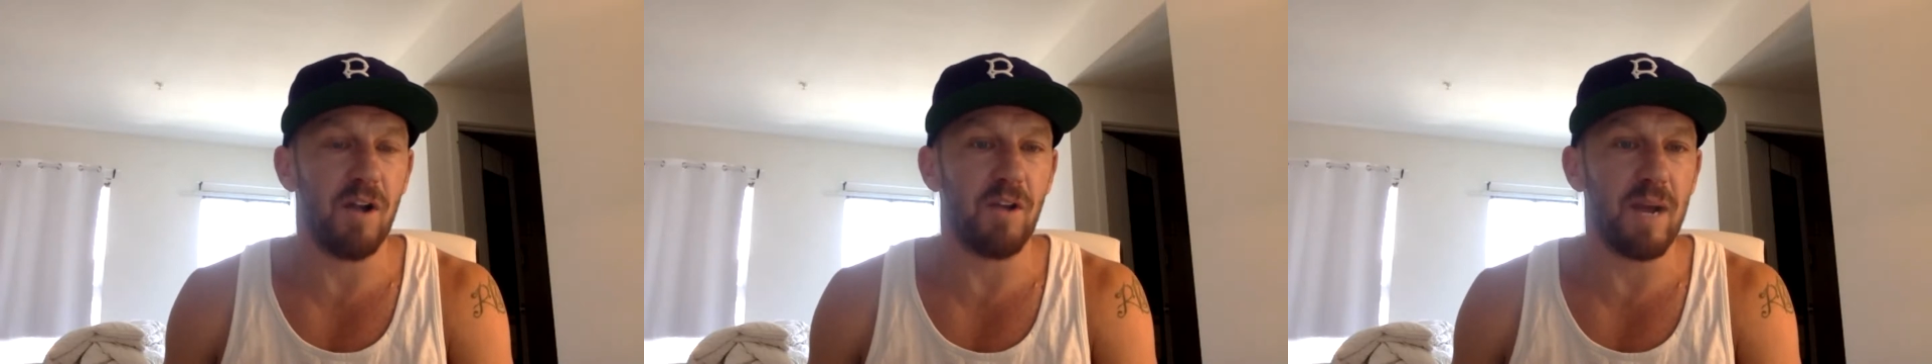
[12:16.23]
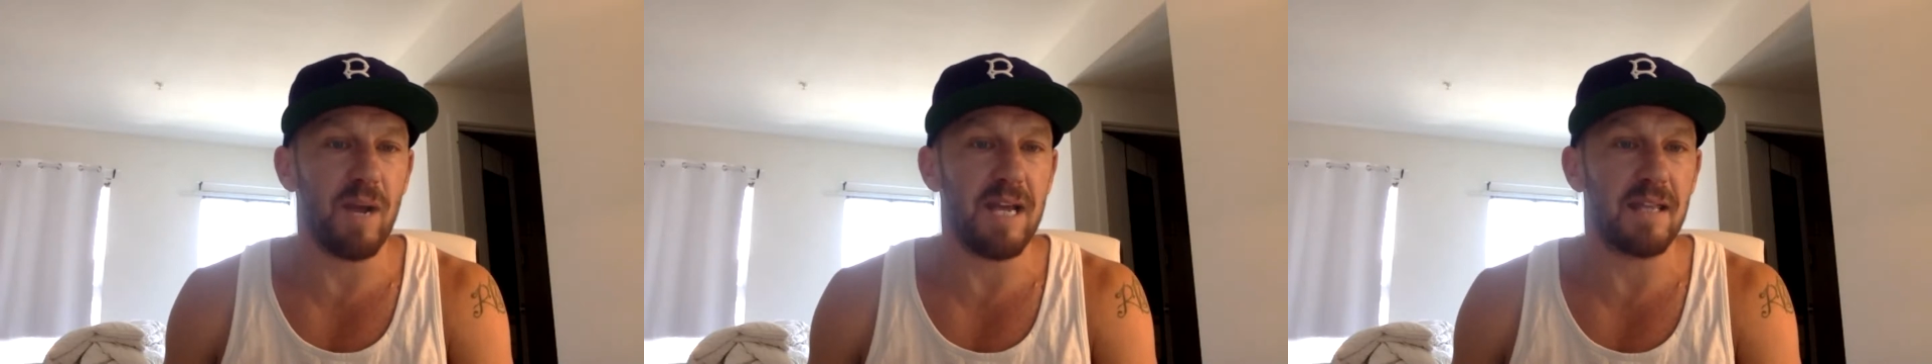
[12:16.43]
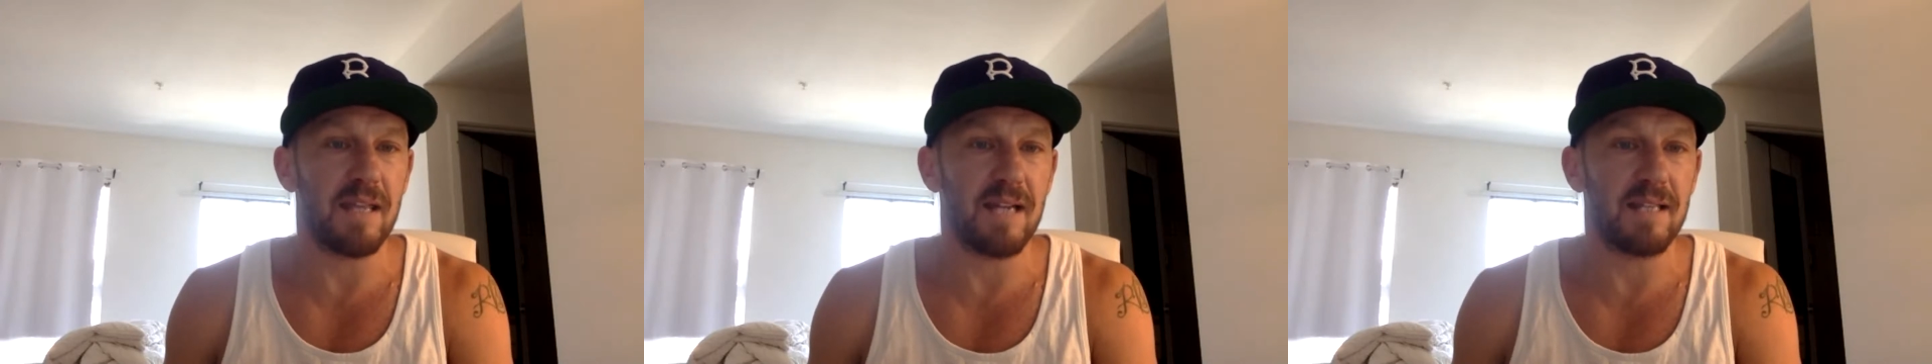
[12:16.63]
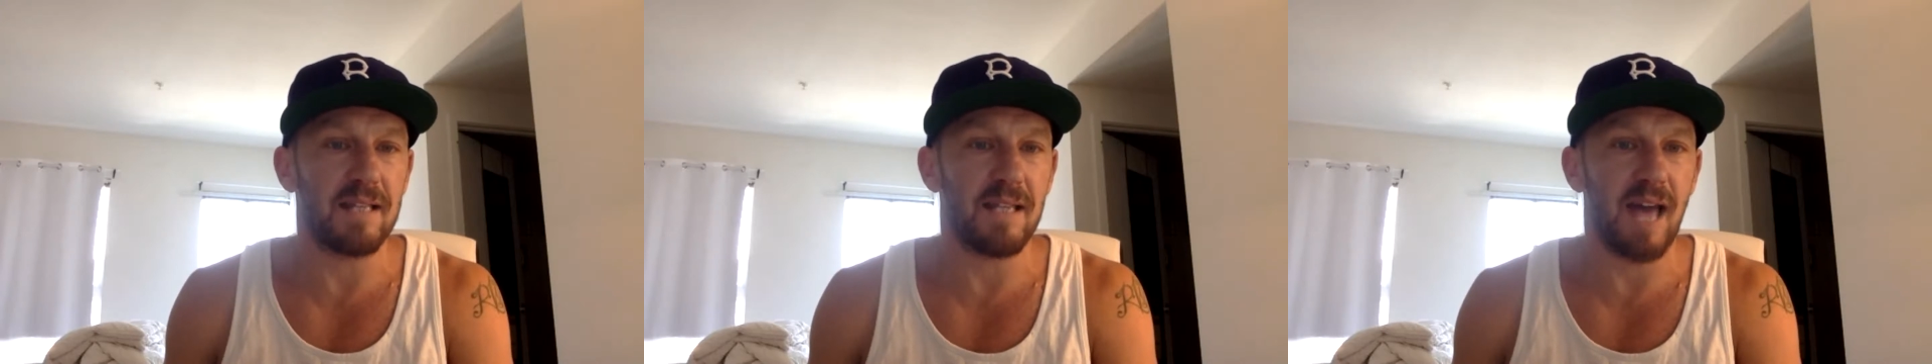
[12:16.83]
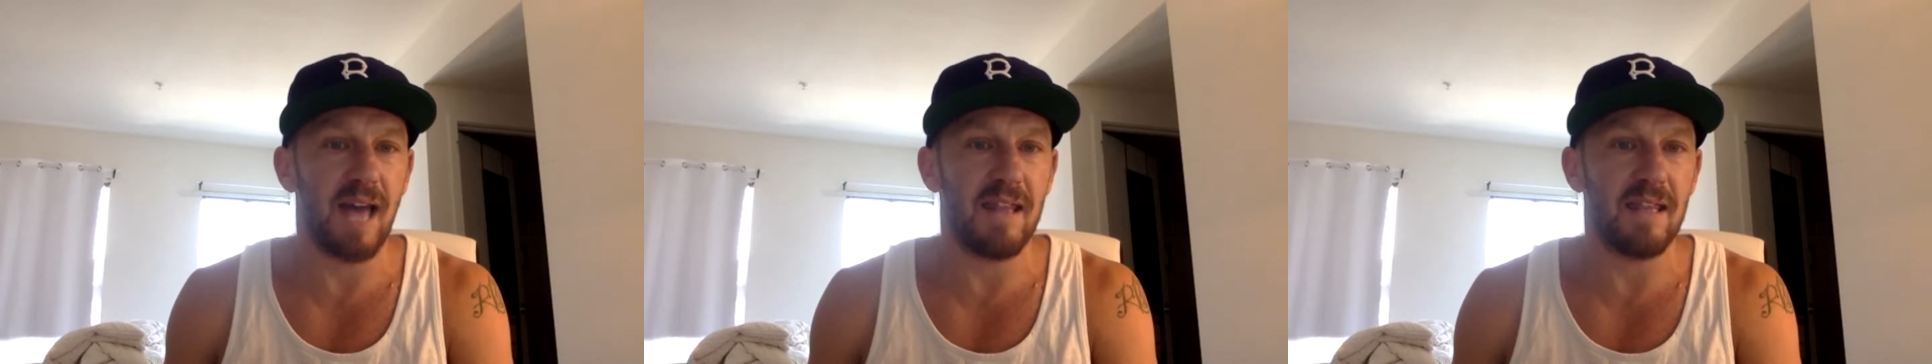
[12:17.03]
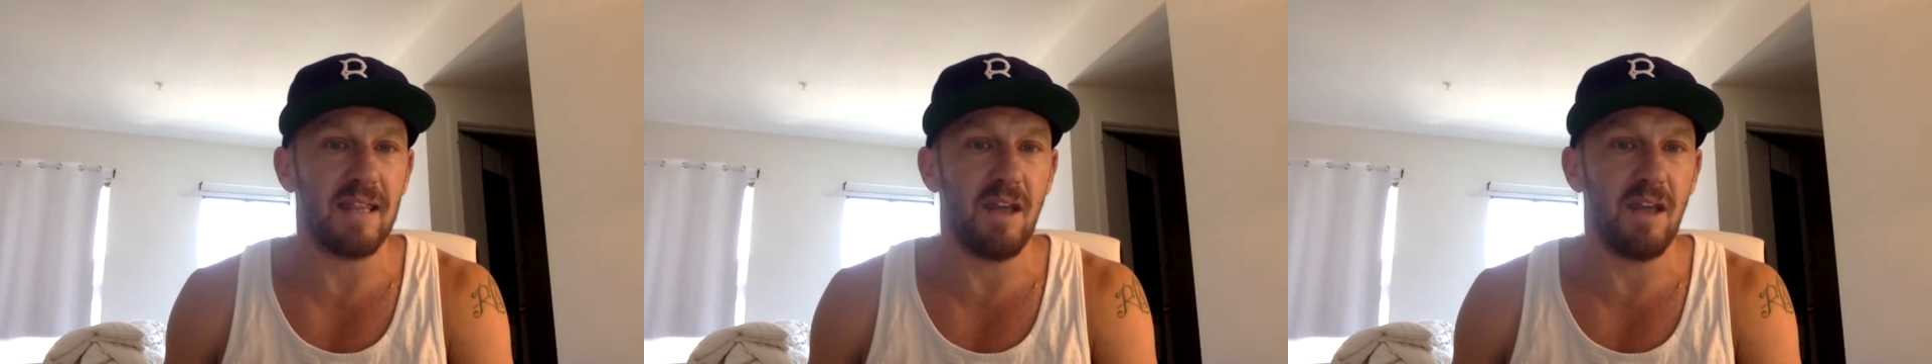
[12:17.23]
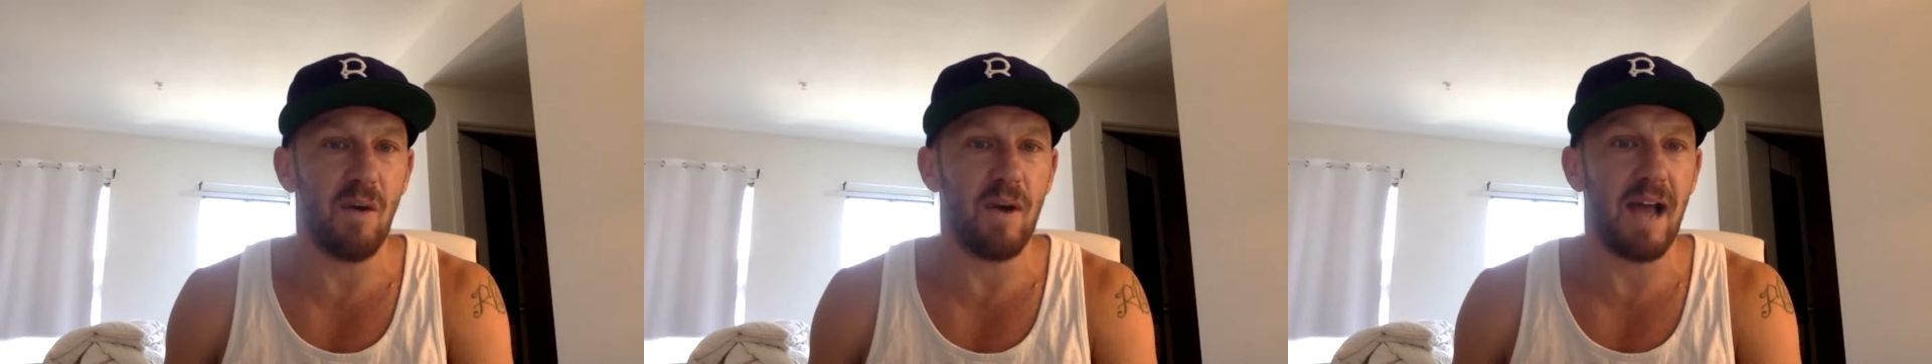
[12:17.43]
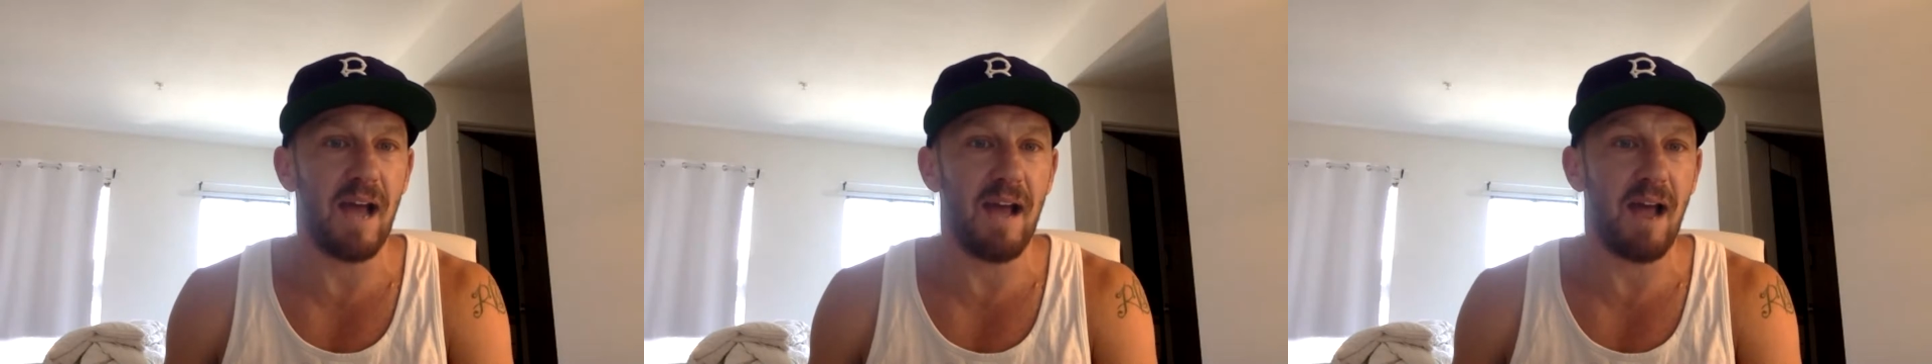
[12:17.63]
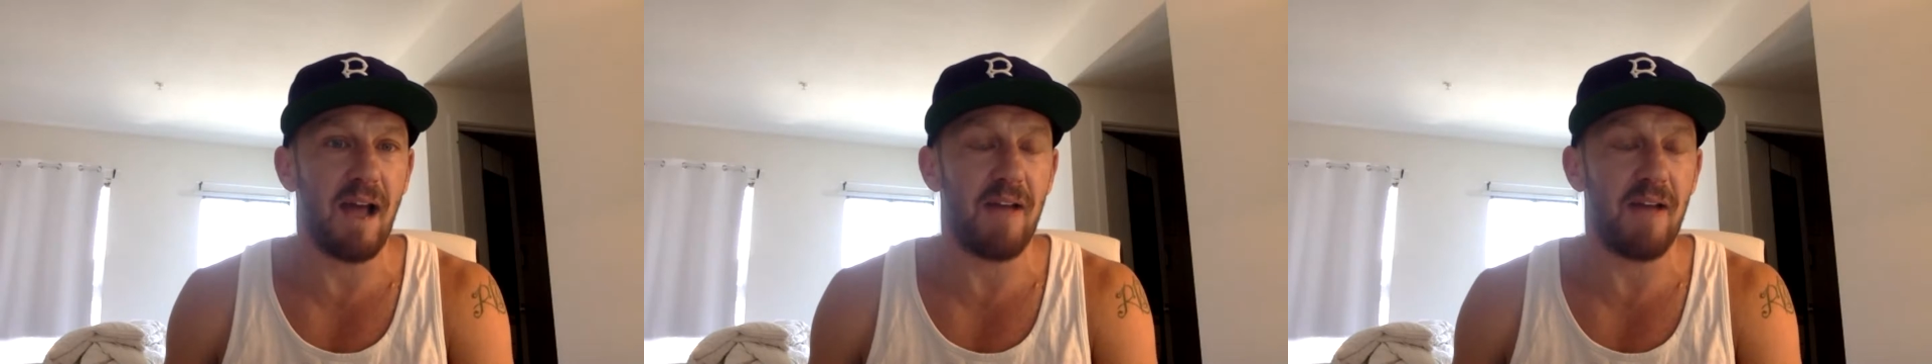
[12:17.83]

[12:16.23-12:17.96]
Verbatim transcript: and the way he thinks that that knowing I,